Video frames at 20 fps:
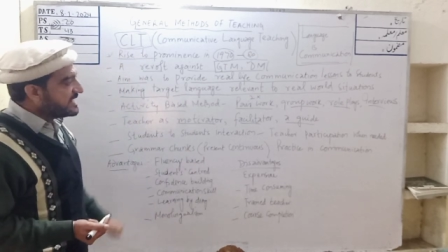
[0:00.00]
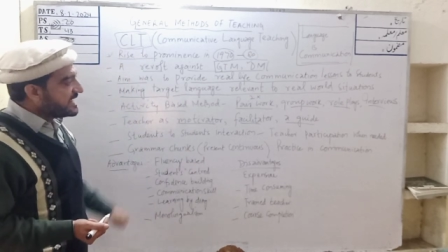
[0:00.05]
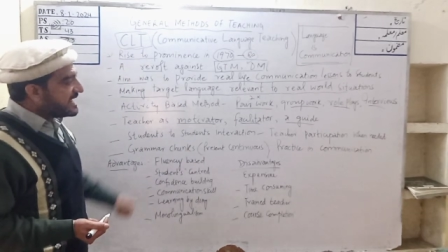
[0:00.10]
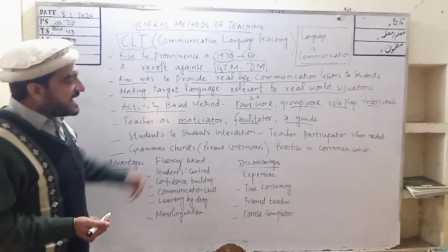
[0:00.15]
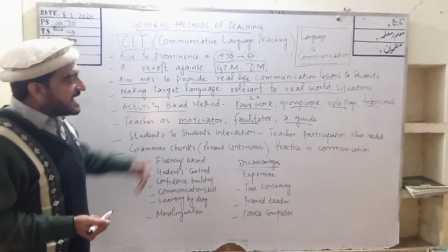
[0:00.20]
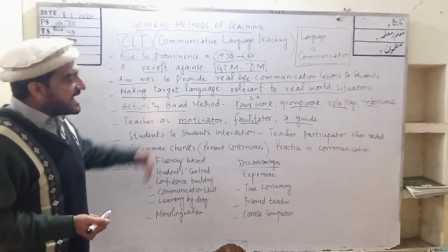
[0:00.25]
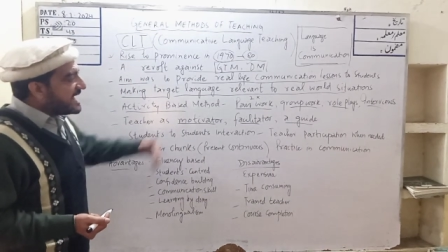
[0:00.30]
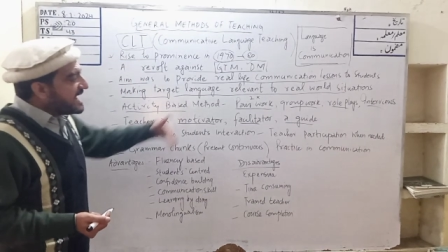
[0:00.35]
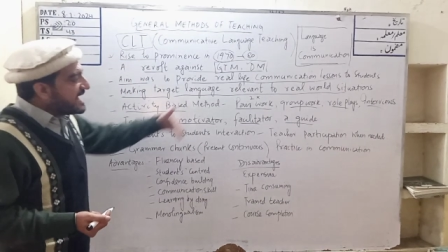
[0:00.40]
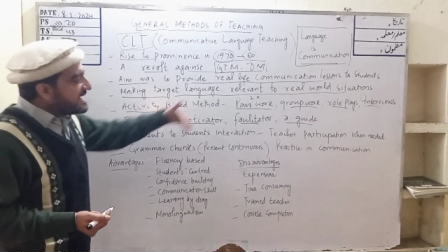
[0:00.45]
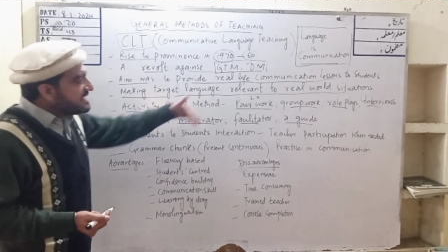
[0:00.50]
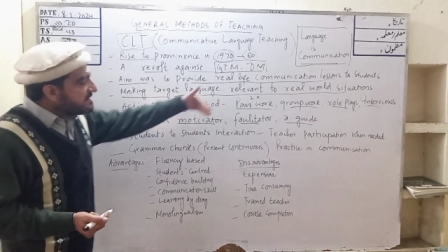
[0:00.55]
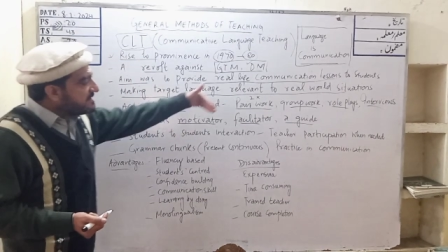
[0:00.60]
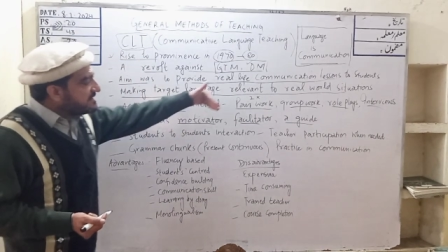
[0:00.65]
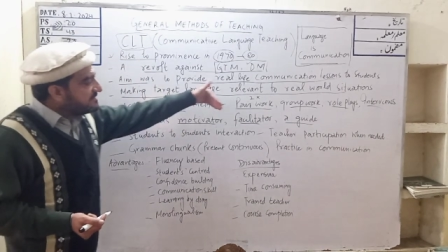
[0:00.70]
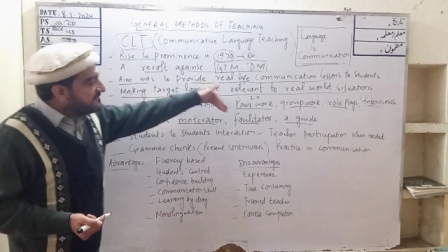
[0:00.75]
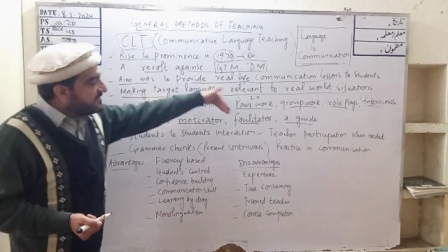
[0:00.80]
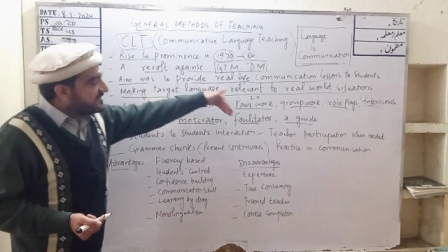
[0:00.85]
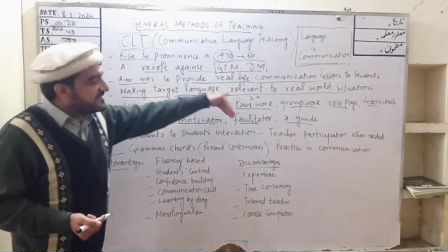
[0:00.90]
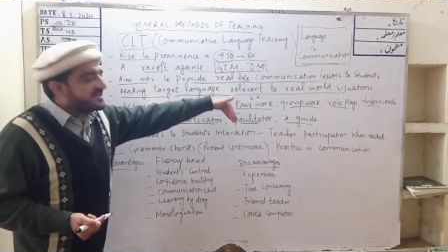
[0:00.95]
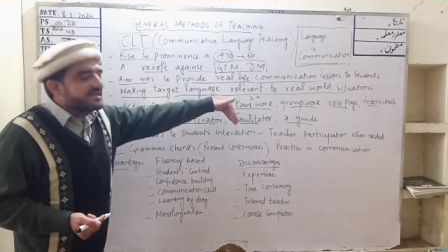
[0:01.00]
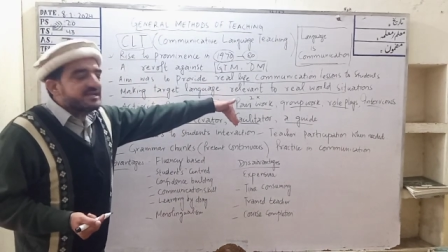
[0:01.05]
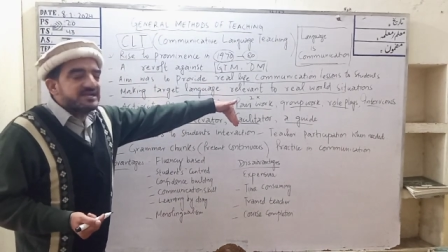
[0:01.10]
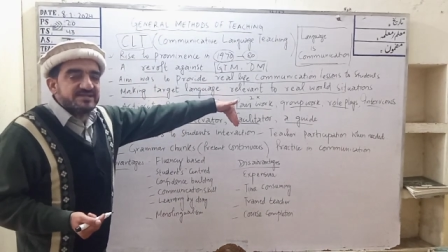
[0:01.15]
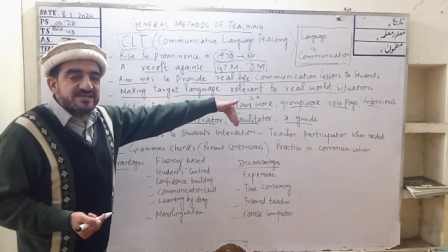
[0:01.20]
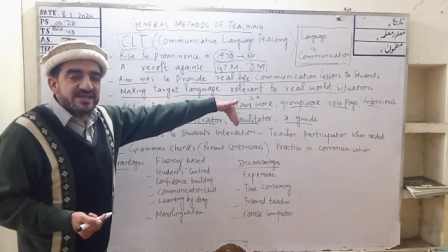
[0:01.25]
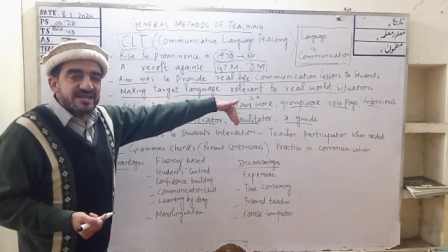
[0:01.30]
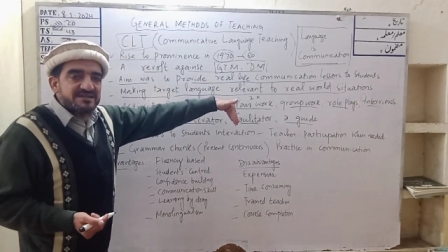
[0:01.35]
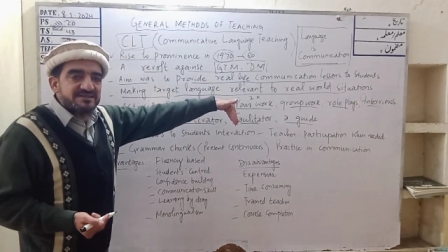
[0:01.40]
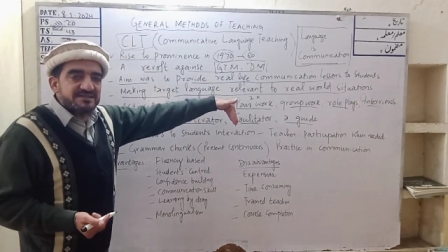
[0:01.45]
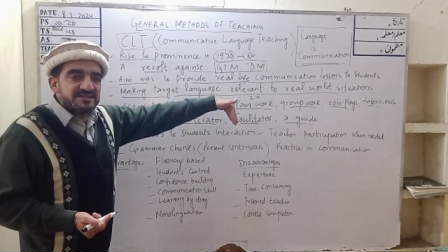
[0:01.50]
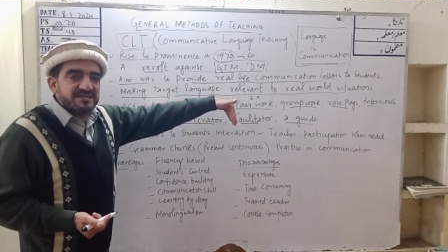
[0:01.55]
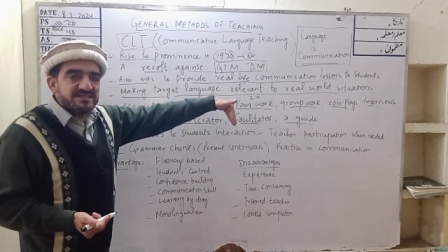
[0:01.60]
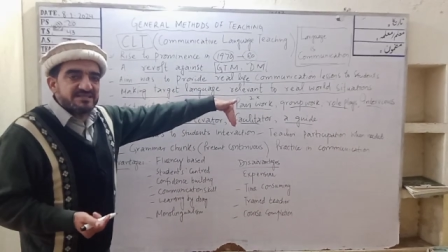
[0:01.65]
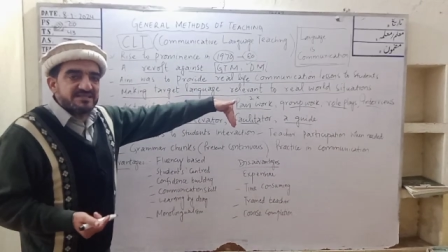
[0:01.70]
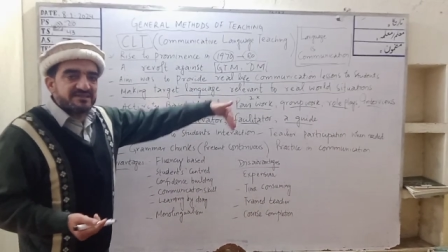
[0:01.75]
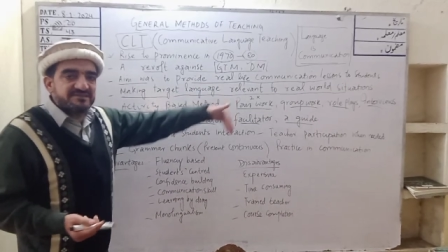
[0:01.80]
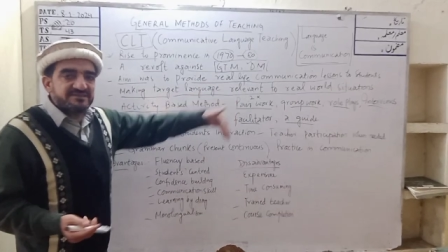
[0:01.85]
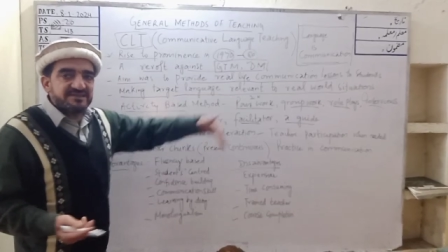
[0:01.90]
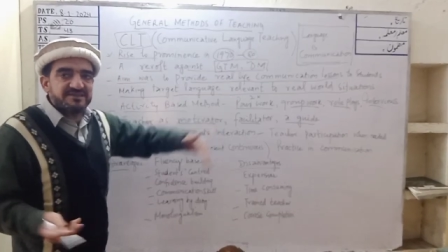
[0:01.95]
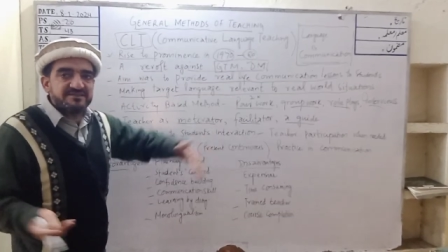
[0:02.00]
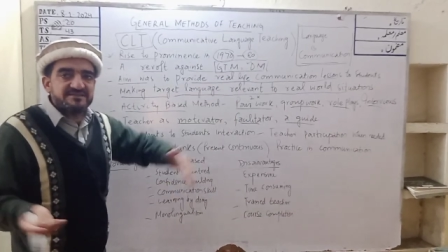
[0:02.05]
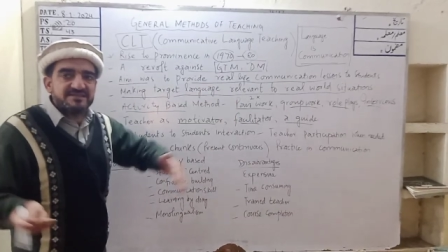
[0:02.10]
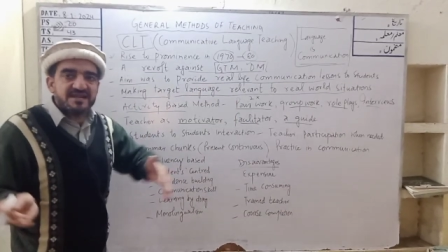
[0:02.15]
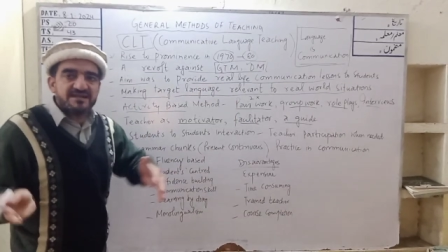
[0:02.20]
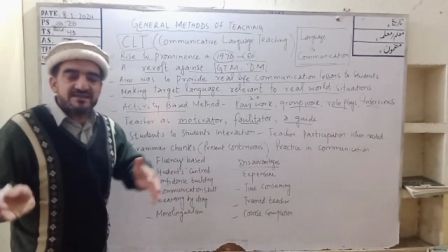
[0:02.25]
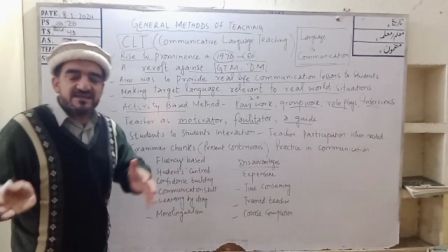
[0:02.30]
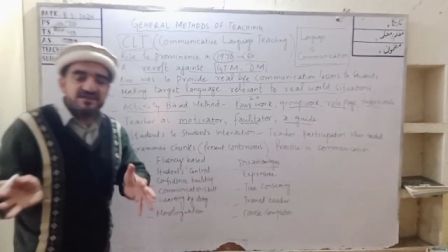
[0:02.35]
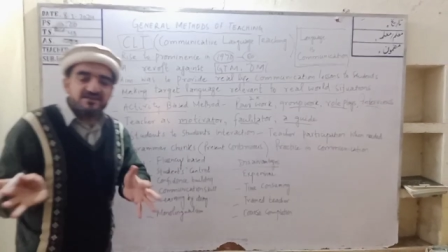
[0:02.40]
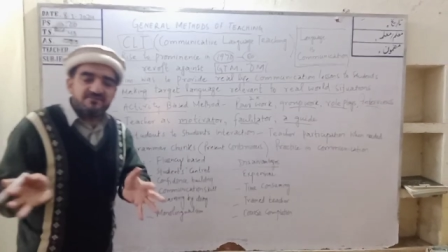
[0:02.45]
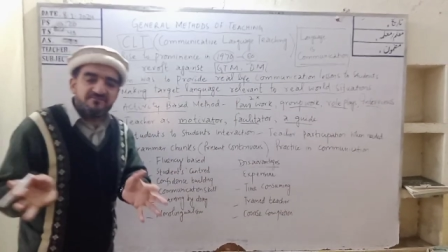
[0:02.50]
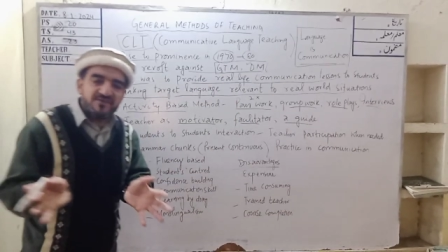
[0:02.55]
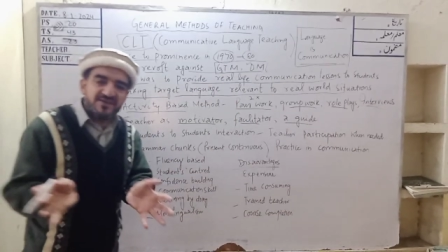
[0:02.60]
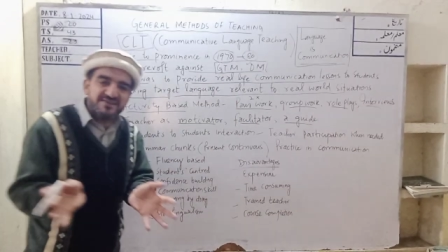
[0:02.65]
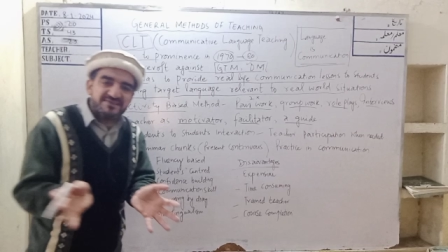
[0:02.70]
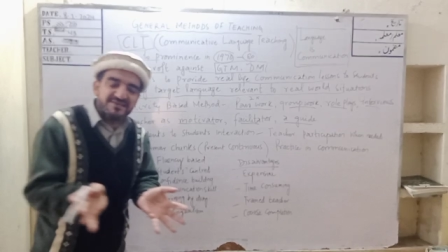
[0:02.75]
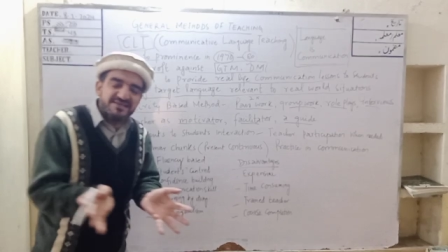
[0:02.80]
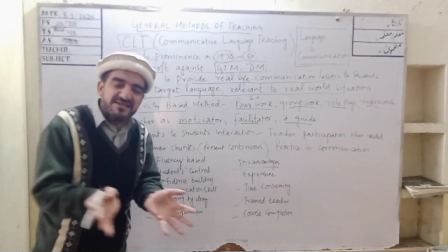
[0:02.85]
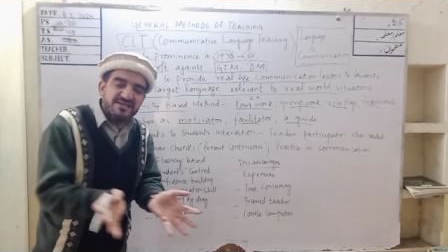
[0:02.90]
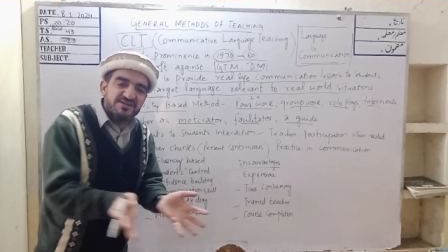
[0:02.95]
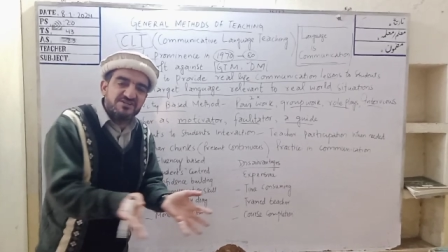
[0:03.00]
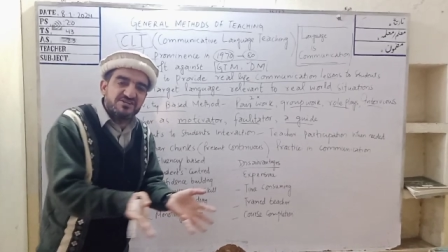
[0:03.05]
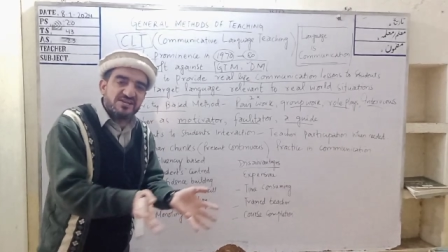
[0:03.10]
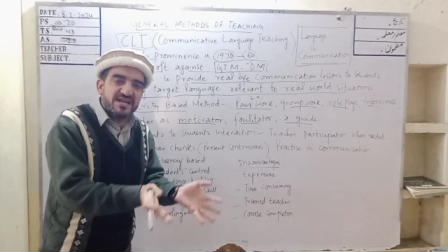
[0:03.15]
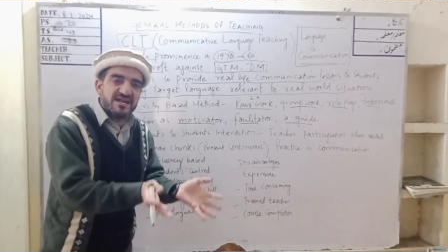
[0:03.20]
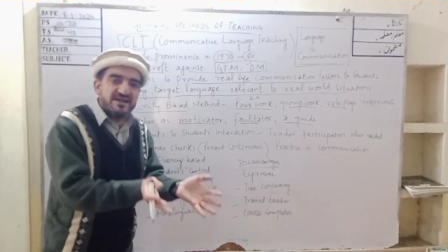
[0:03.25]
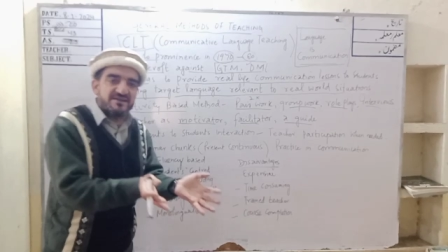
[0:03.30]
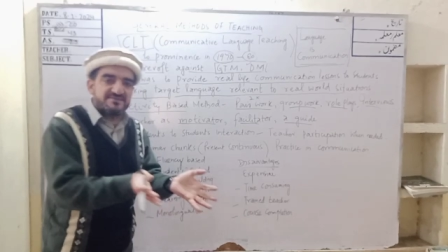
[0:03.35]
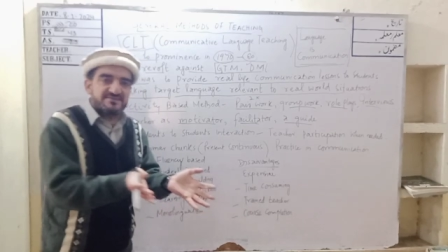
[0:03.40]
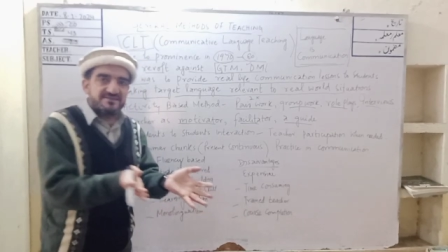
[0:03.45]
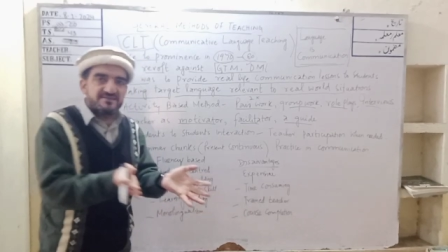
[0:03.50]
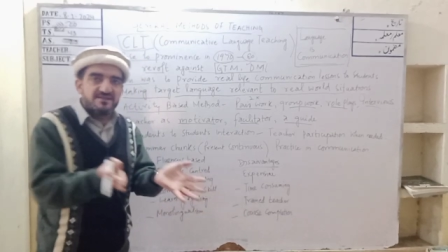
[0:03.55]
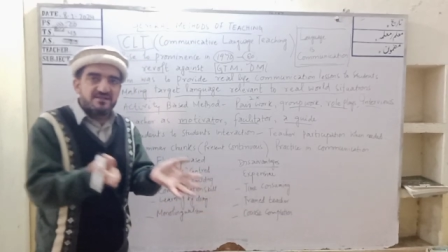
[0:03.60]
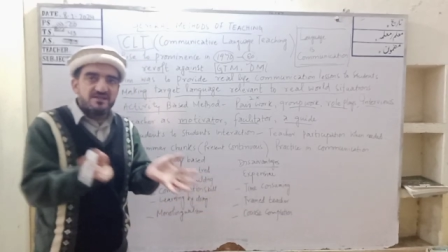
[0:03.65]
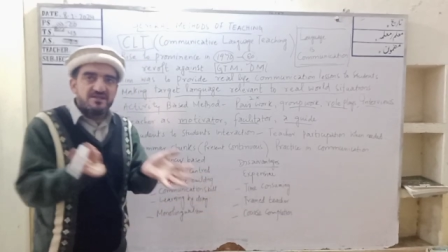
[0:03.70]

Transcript: And facilitator in the sense that he facilitates,